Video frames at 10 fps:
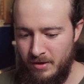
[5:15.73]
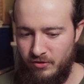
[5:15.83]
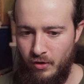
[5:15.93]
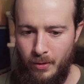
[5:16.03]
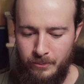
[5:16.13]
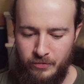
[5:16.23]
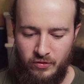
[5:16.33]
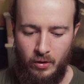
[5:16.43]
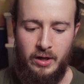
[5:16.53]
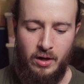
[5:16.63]
So
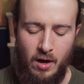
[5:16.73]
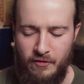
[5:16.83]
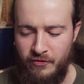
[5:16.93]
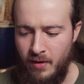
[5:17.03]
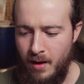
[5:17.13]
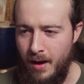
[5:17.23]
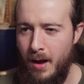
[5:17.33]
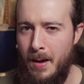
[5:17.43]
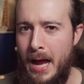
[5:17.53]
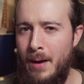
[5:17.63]
starting off,
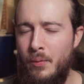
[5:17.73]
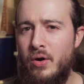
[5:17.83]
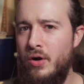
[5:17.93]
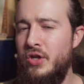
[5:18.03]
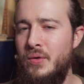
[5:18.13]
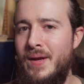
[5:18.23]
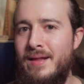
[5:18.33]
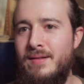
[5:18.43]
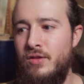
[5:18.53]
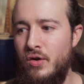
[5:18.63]
I would argue
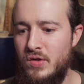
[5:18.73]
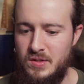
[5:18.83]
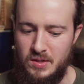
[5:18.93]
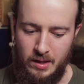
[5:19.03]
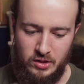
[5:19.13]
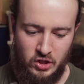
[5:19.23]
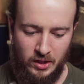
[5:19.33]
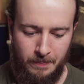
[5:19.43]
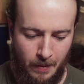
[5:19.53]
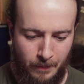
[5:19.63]
that those
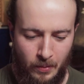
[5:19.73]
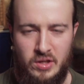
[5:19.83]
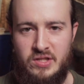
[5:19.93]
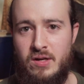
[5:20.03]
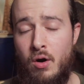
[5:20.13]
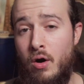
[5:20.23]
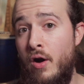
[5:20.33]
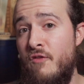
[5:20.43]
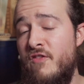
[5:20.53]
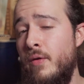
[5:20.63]
chili peppers are
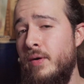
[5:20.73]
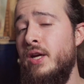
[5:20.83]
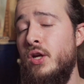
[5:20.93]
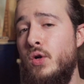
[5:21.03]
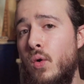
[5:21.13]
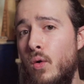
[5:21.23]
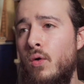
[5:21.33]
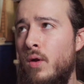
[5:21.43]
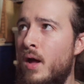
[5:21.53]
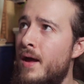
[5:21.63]
a very cool,